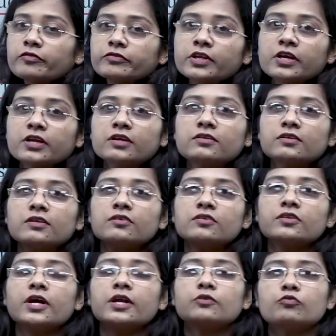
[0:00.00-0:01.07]
of the
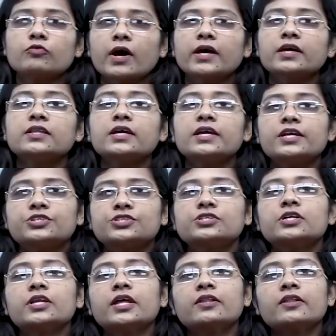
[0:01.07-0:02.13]
reasons that why the
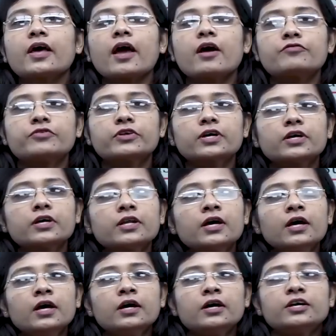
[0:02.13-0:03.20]
Asian and the
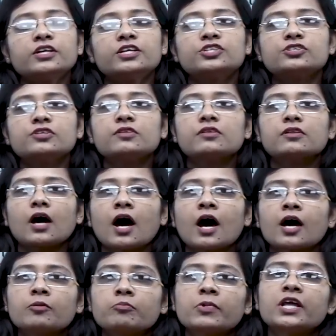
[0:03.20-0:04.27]
African regions
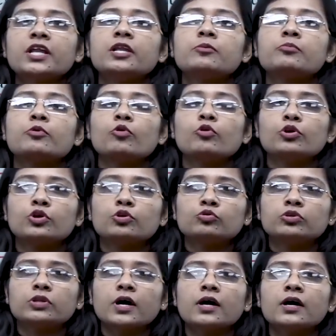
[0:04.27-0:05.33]
are mainly prone
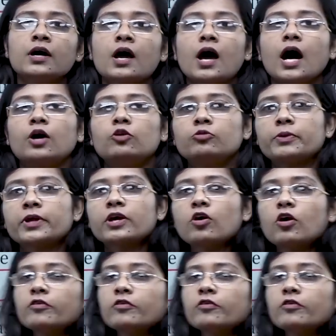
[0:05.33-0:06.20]
to the outbreak